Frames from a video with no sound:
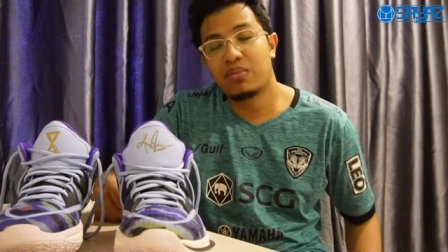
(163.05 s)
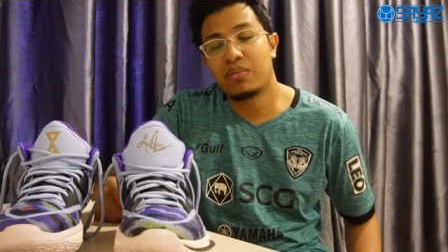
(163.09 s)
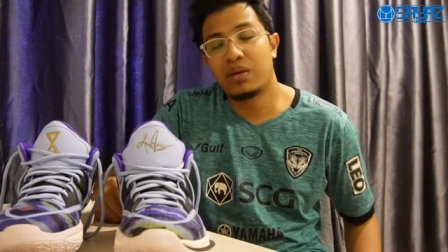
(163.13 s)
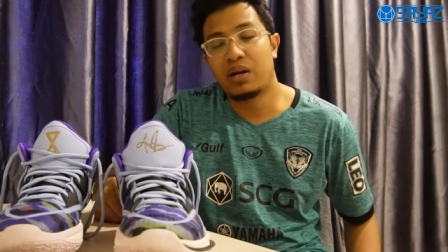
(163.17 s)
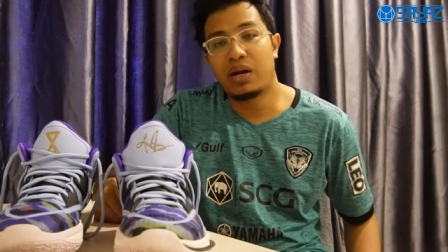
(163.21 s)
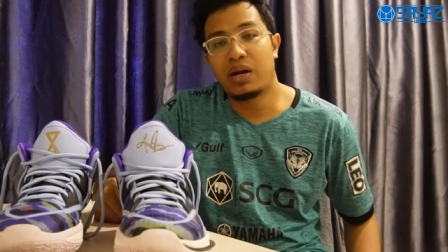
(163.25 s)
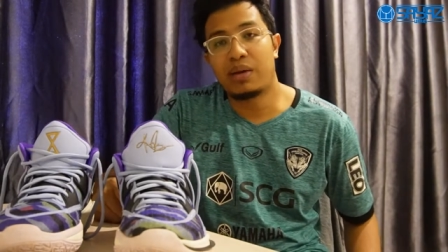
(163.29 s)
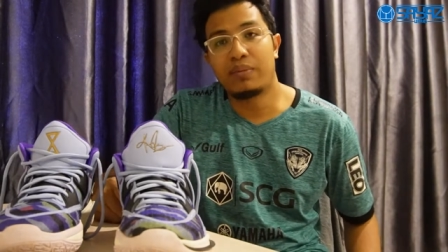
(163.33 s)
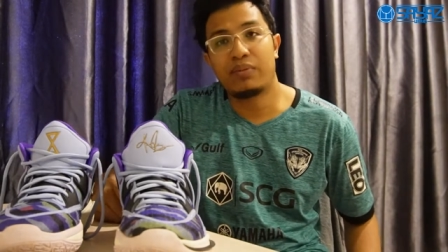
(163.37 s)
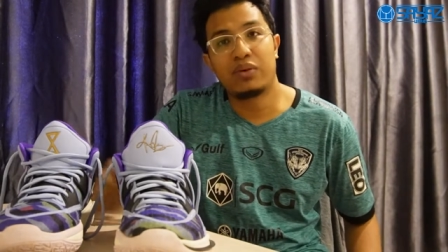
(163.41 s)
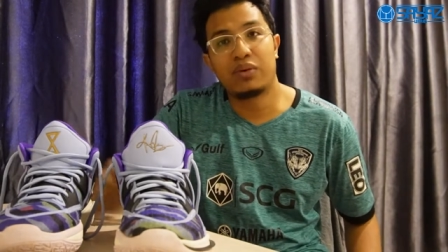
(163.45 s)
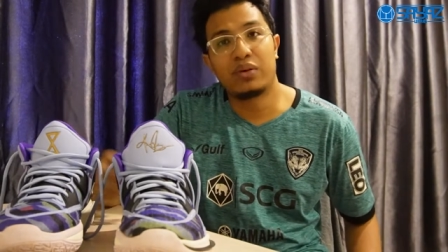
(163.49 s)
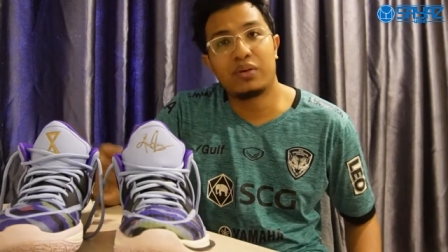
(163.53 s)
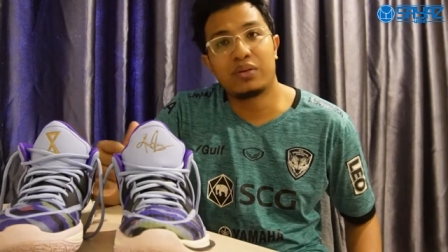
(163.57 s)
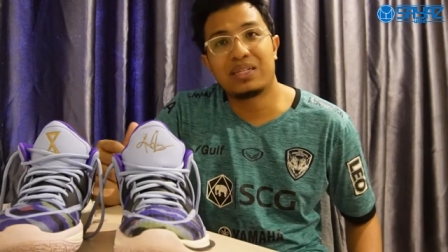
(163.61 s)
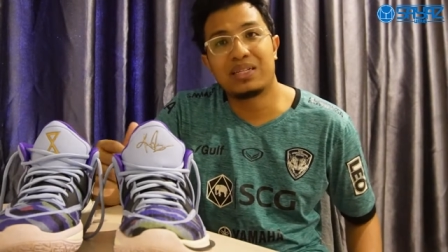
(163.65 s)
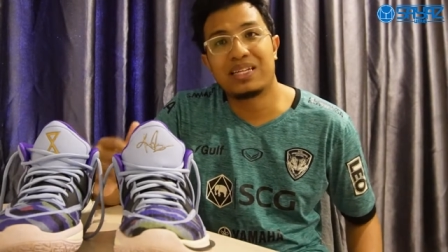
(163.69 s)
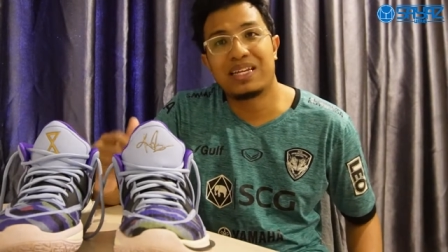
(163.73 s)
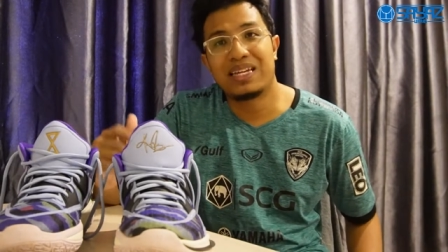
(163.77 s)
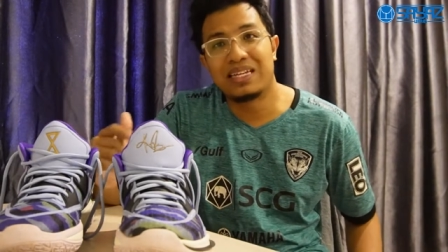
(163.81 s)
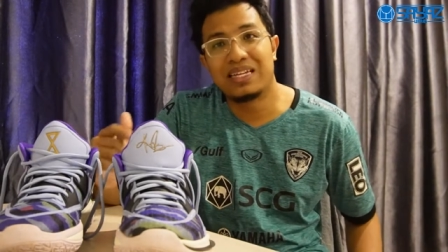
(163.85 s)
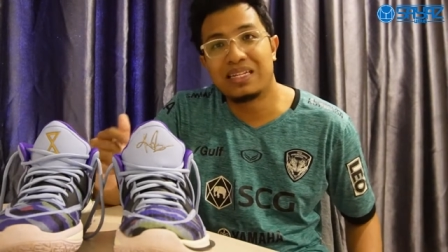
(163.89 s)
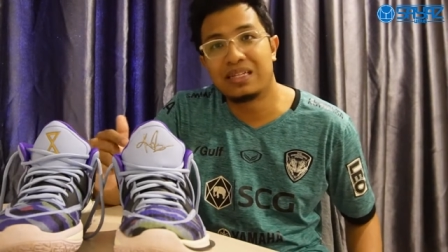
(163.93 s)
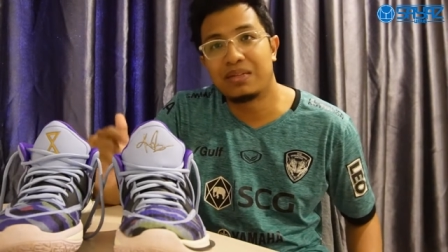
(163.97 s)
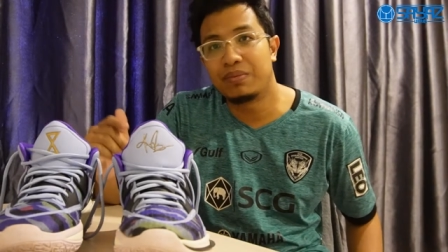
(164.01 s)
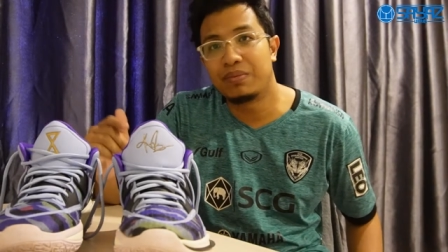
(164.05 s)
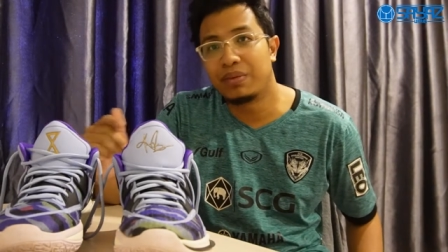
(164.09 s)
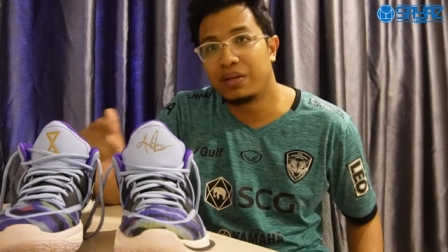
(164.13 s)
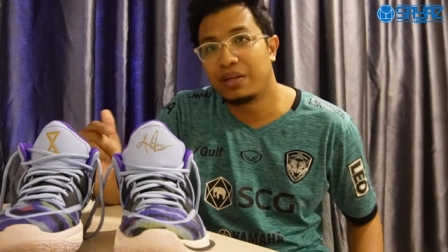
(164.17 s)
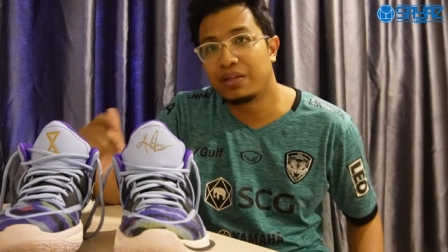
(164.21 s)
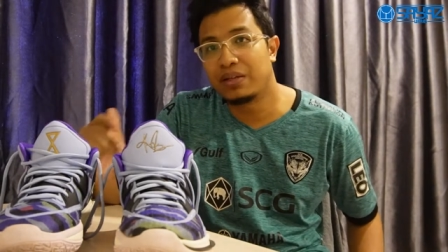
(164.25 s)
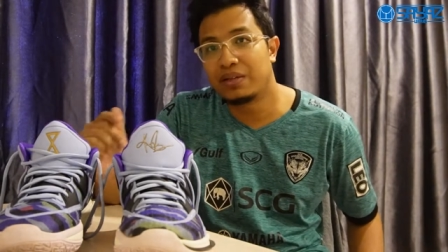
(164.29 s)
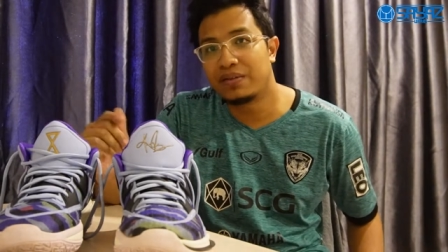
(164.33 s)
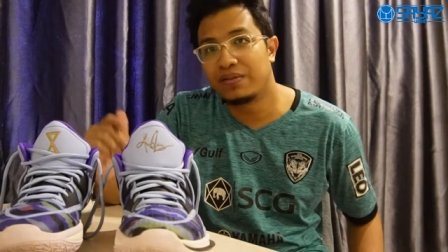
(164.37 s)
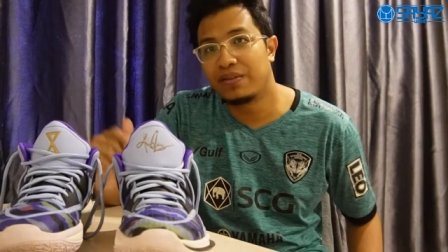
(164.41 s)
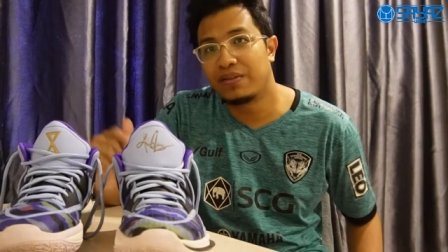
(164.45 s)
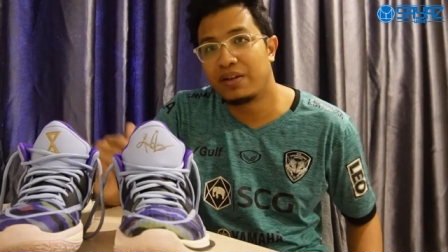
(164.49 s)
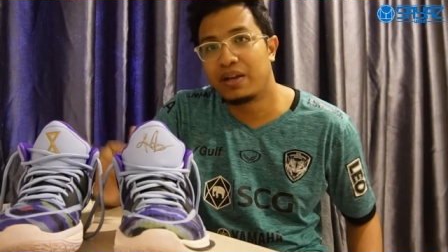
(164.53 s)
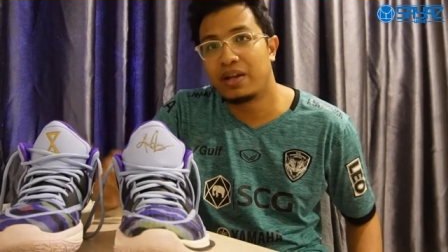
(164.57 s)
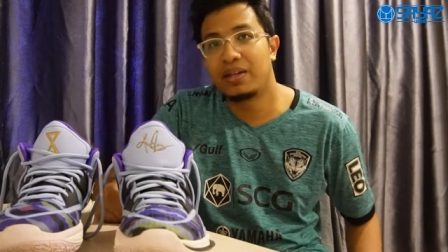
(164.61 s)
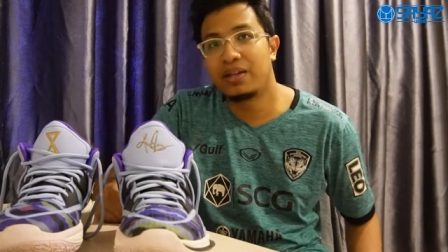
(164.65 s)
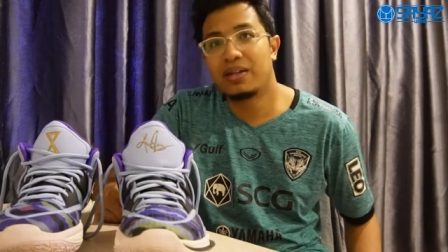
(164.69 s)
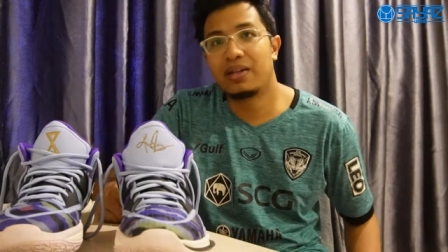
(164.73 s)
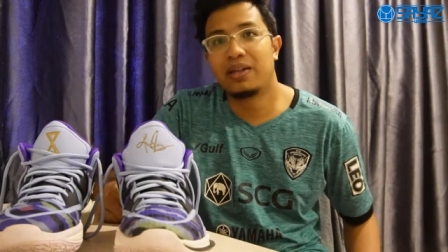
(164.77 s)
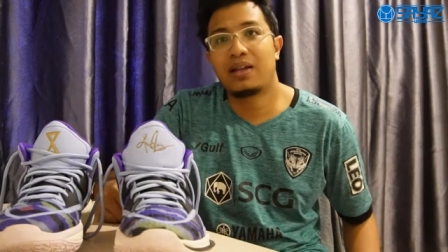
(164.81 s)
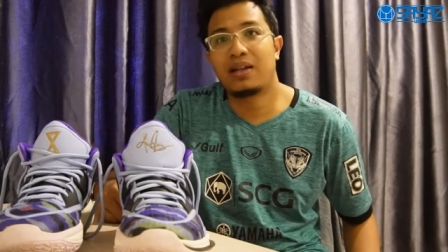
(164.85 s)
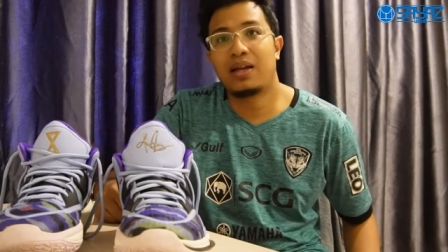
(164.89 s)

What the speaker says: I'm not his biggest fan.